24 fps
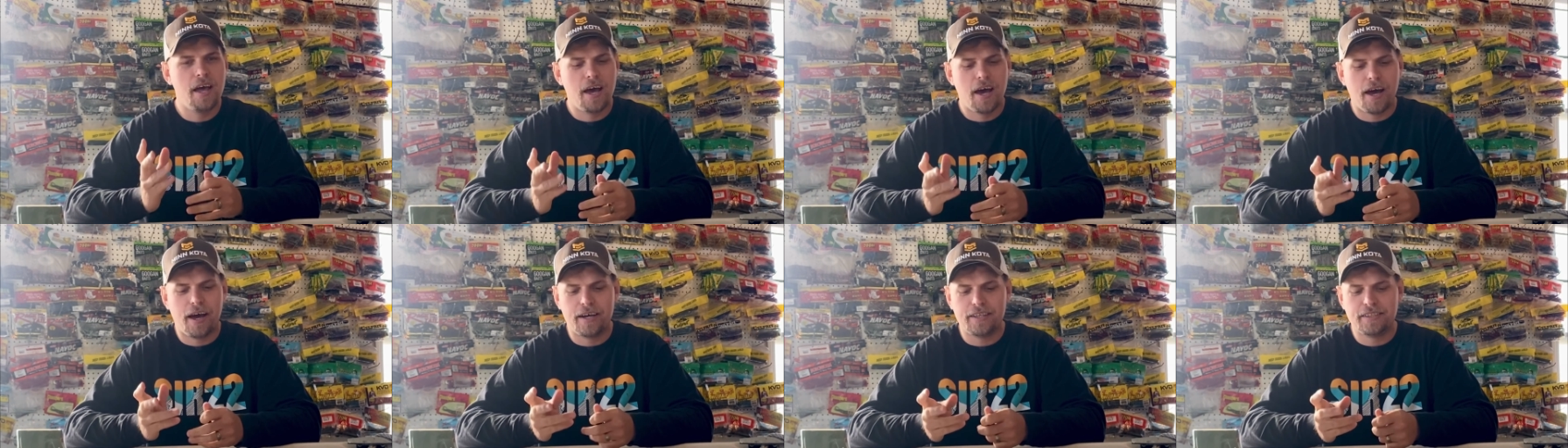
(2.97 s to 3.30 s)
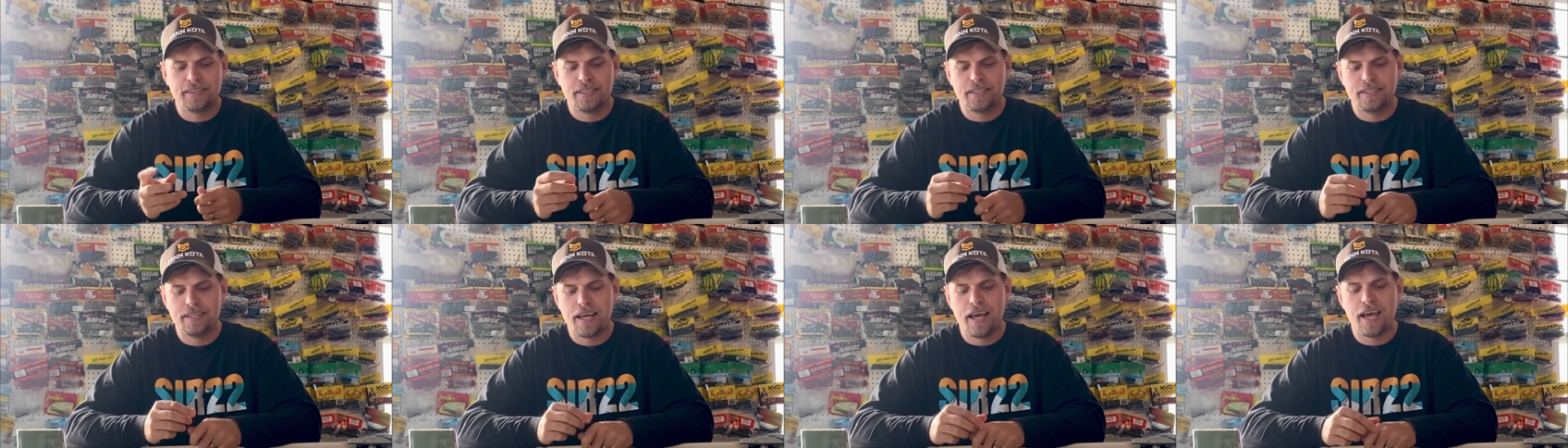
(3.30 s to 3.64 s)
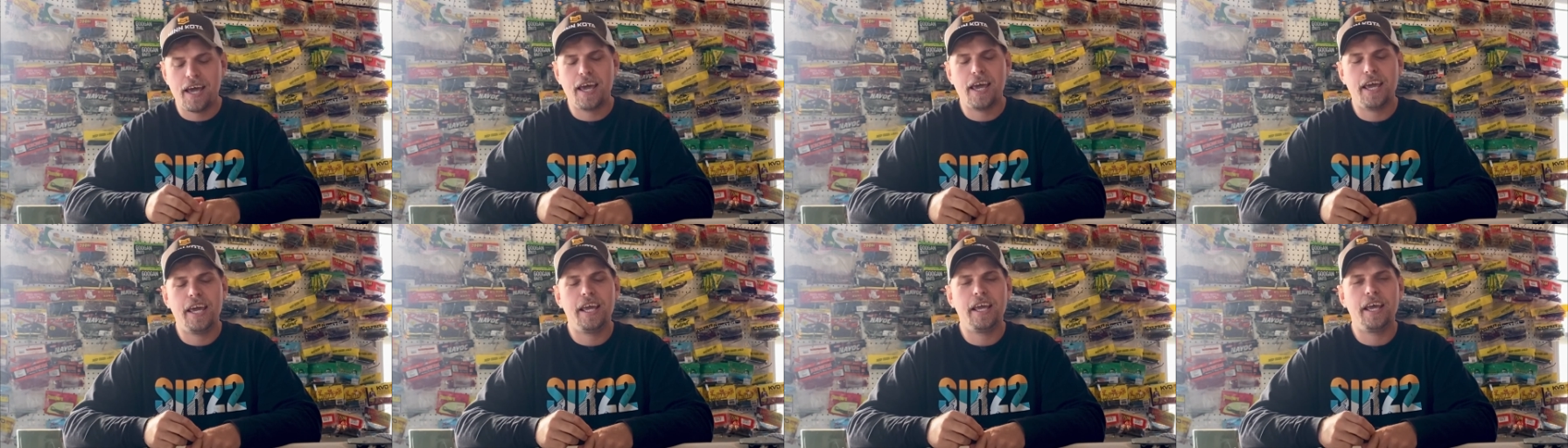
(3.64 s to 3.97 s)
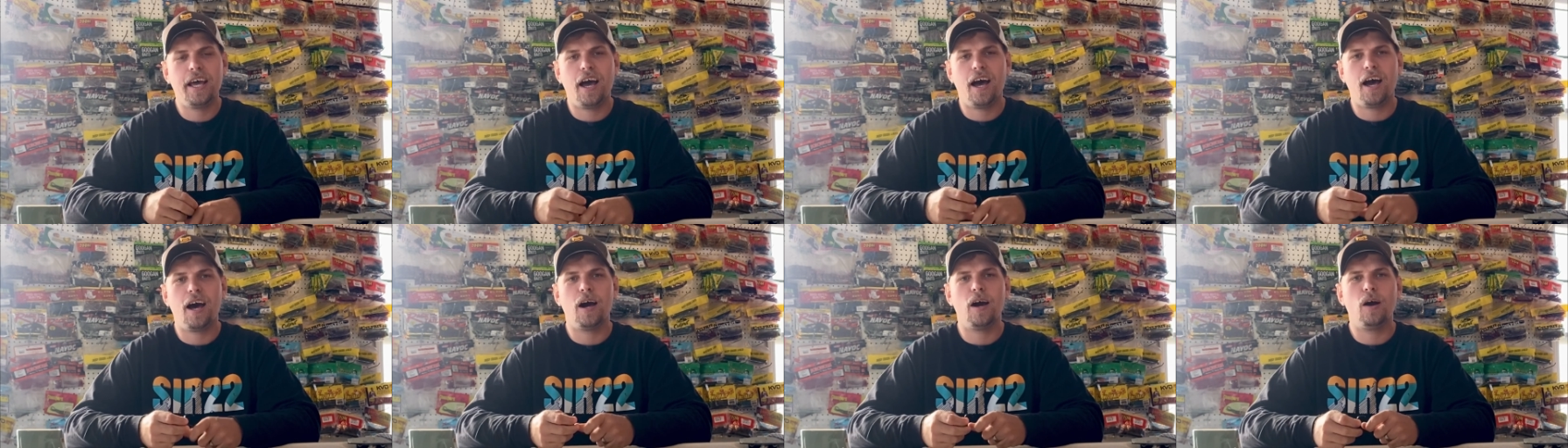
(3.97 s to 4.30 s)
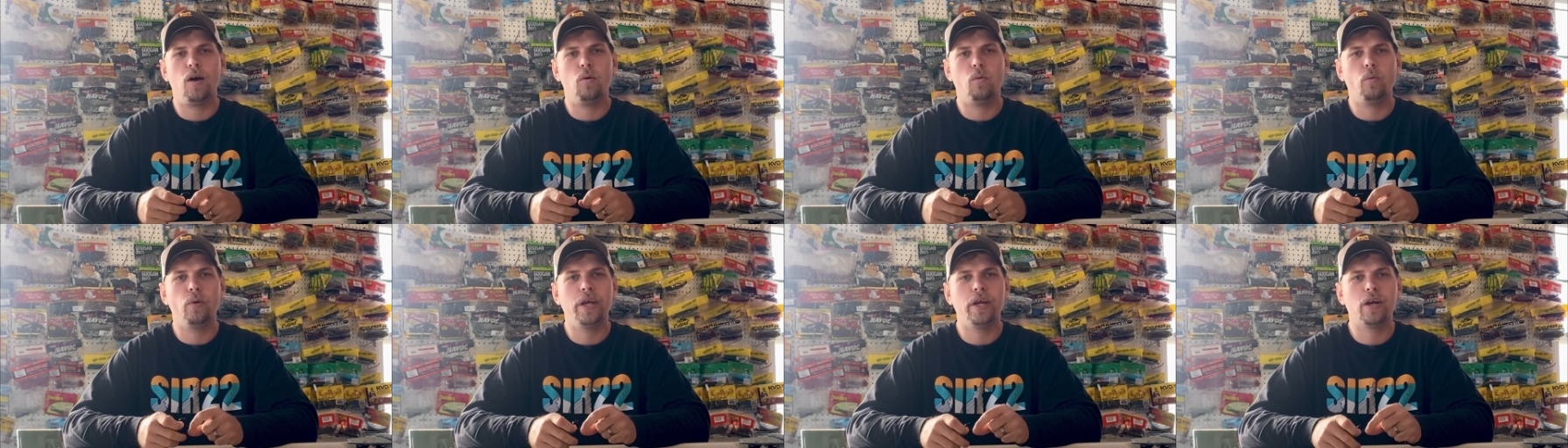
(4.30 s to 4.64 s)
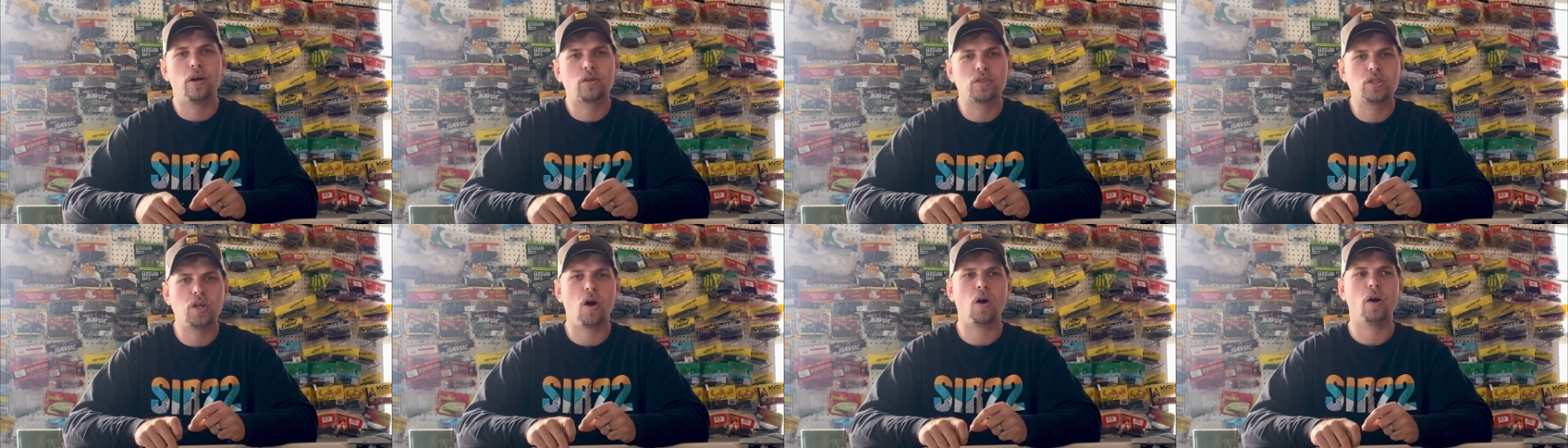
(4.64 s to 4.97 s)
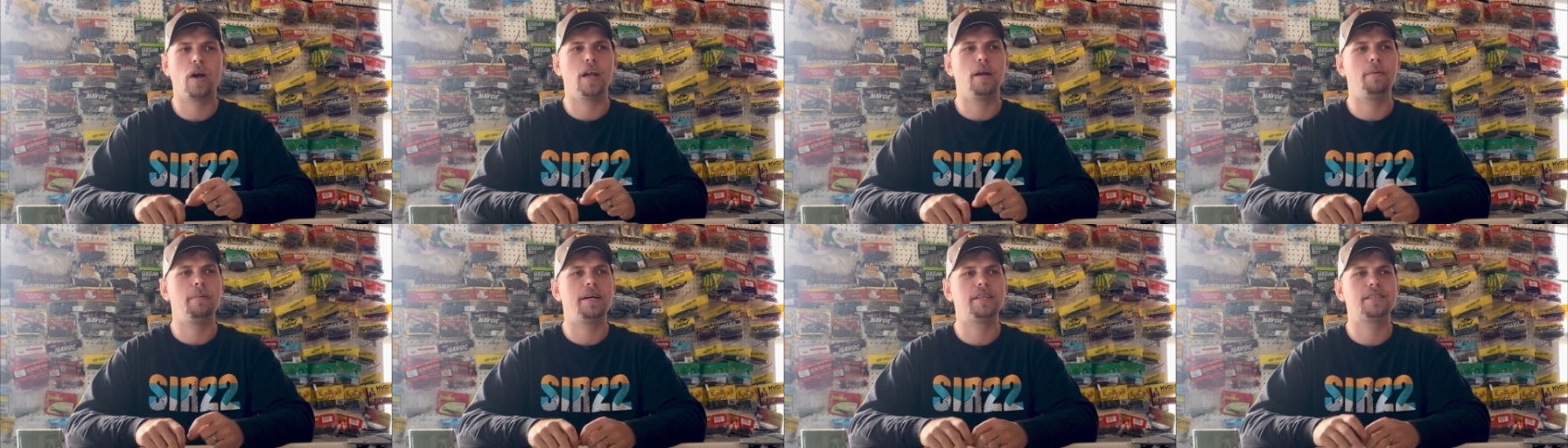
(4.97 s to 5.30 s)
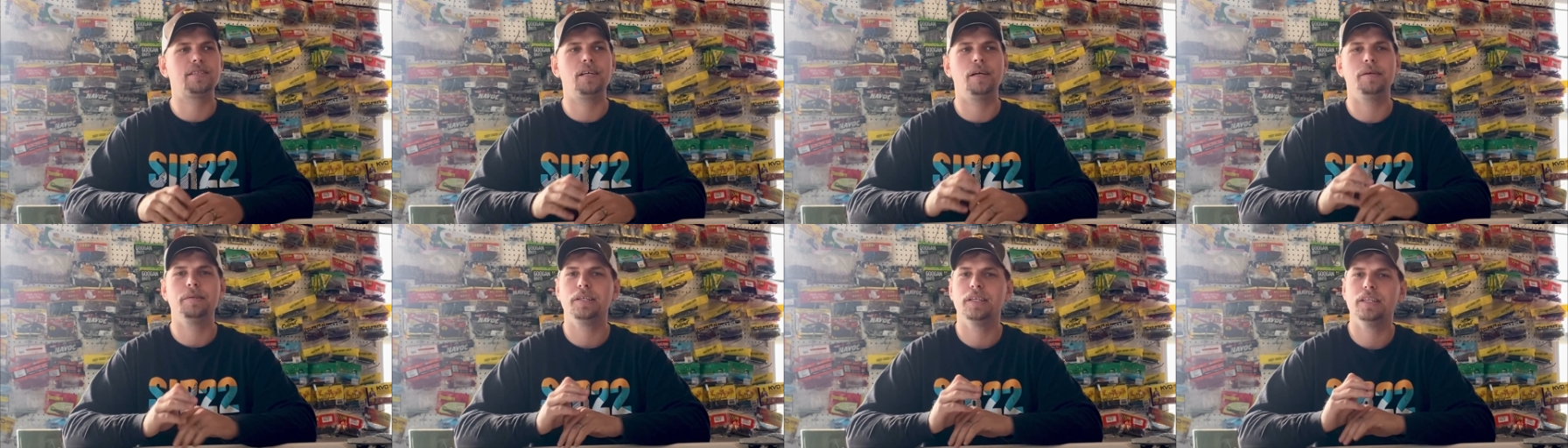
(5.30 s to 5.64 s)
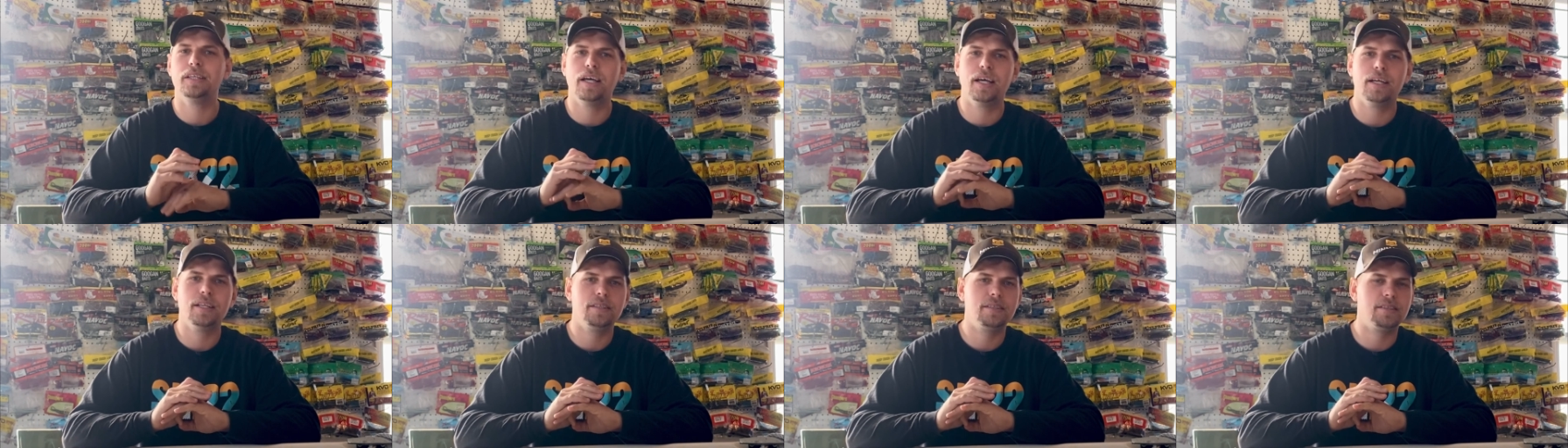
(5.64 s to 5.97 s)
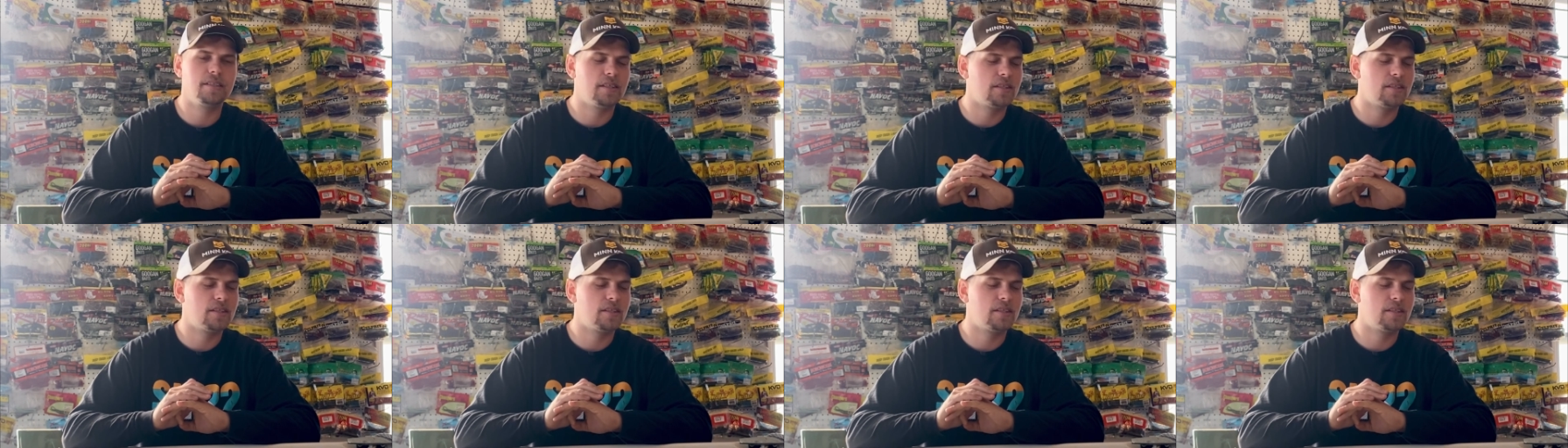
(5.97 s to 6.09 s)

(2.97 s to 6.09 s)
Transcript: Uh, today, uh, we are talking about something that's